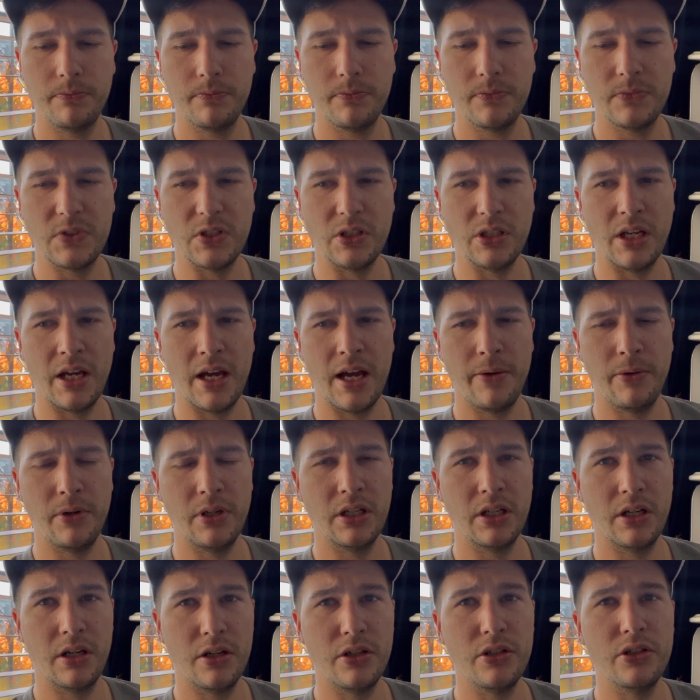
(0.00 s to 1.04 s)
so yeah, I would
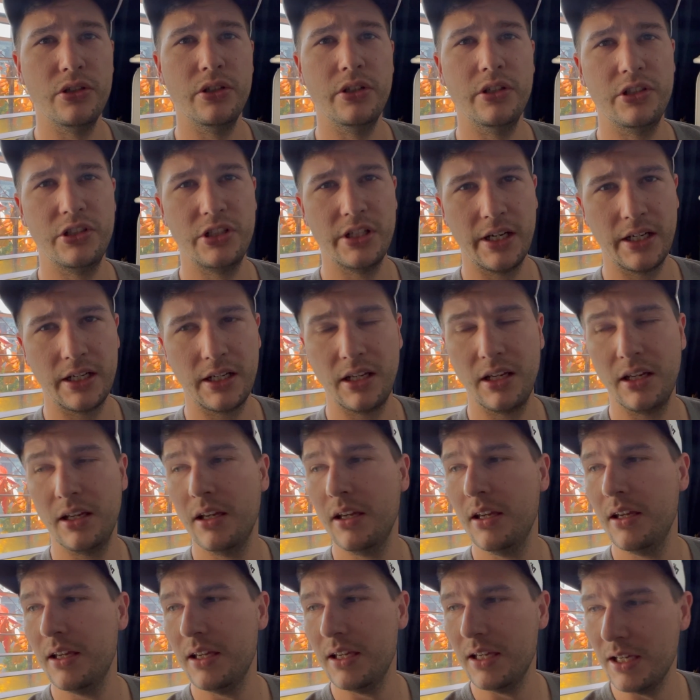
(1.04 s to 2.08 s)
encourage you to check
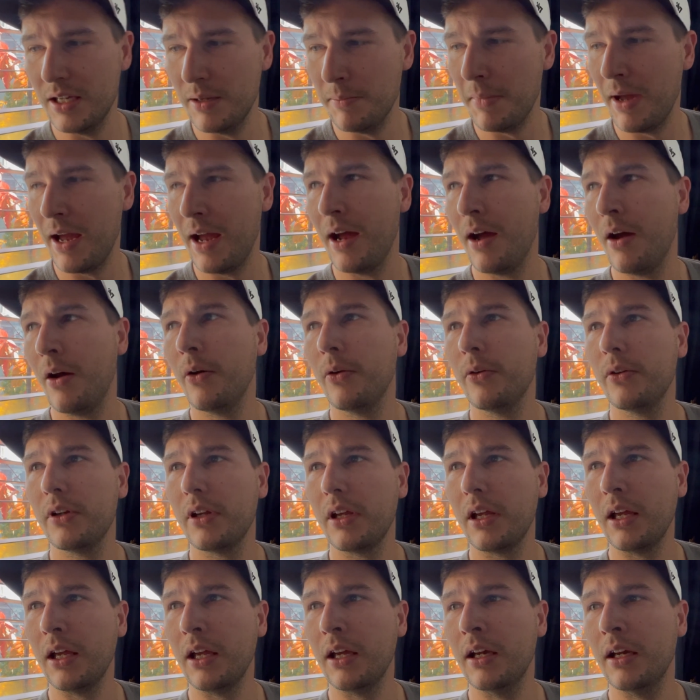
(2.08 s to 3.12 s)
him out.
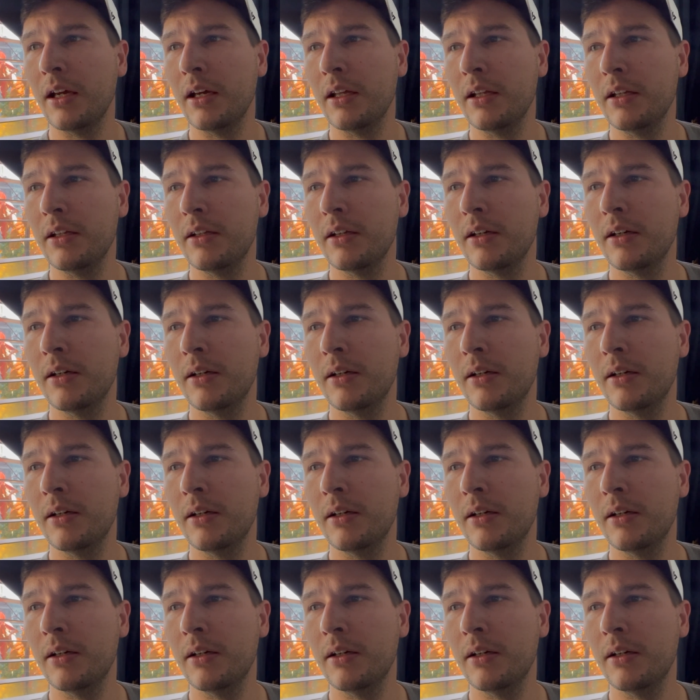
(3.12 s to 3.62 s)
And